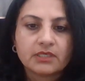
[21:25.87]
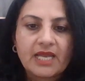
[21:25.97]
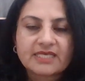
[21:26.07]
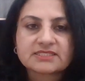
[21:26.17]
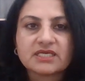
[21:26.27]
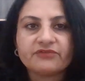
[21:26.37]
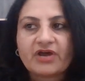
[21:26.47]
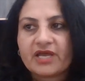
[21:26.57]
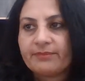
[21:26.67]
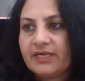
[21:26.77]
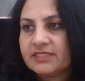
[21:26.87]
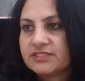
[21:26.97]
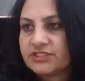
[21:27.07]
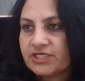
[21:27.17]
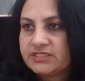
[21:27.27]
as the environment
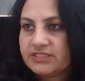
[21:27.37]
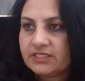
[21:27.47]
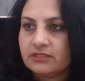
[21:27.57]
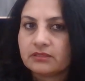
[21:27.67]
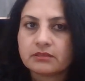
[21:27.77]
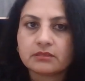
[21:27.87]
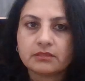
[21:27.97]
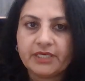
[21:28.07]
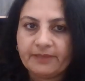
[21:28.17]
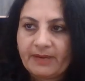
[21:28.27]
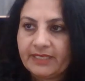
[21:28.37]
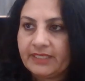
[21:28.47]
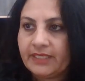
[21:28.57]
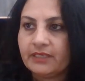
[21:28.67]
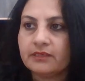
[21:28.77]
is changing day by
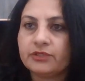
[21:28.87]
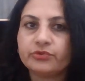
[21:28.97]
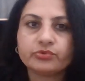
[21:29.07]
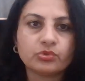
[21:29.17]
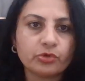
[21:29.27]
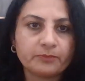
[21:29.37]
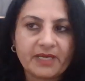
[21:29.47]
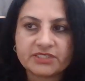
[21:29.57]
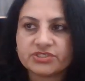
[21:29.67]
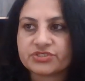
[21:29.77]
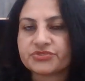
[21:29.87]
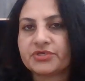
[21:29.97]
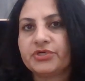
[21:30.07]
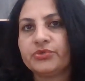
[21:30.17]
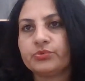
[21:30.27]
day due to
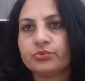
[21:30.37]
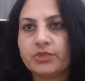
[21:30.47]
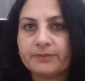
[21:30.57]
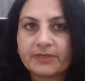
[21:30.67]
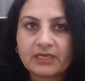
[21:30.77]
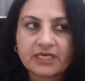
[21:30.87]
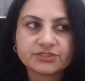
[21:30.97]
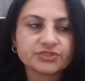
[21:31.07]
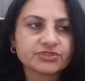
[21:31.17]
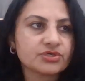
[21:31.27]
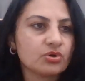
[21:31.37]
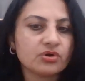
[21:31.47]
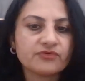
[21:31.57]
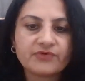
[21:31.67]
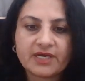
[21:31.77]
globalization, due to liberalization
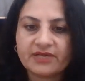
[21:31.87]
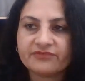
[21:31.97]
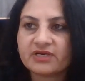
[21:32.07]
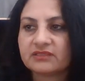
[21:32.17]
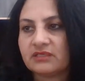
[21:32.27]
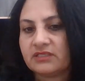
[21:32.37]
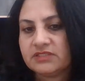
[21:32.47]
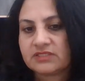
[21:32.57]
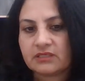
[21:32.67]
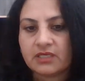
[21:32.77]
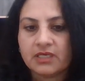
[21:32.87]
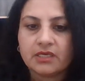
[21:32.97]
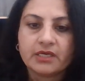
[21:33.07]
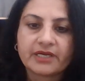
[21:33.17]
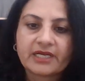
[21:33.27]
or whatever other reason,
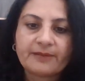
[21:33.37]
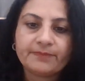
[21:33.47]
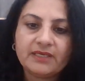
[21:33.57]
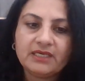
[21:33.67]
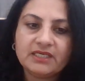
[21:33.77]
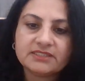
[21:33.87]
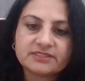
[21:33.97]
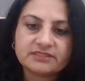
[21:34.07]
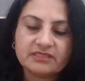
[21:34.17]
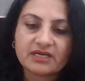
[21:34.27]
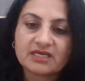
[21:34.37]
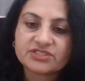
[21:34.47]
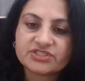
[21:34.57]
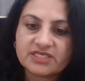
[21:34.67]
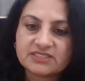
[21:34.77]
rapidly there are
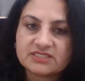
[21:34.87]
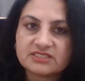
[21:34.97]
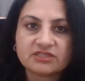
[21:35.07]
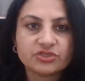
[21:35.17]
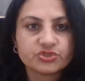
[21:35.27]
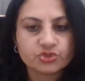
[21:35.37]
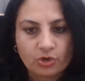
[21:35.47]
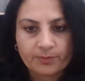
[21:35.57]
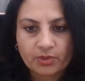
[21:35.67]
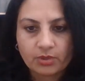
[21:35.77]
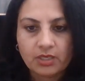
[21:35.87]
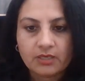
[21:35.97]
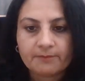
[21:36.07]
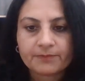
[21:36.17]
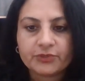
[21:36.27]
changes in the job role
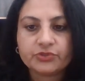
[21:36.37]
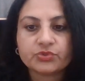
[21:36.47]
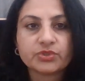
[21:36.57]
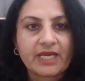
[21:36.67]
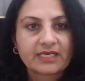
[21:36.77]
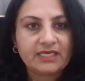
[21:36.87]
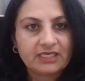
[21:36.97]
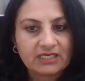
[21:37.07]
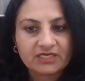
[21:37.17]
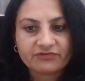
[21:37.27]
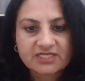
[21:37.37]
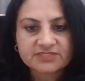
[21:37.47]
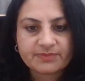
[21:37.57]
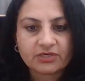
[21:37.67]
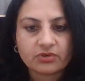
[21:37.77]
due to technical
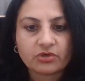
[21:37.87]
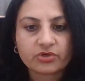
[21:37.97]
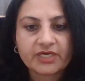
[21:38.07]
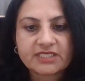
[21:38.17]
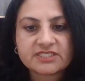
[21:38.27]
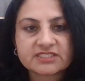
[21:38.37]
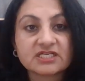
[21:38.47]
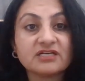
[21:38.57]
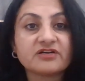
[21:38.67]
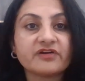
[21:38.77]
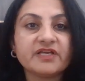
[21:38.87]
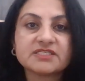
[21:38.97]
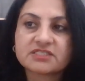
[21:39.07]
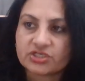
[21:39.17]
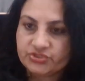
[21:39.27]
advancement or organizational
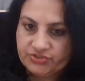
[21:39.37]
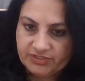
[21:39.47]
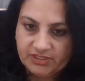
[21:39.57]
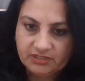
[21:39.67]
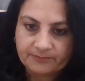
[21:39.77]
restructuring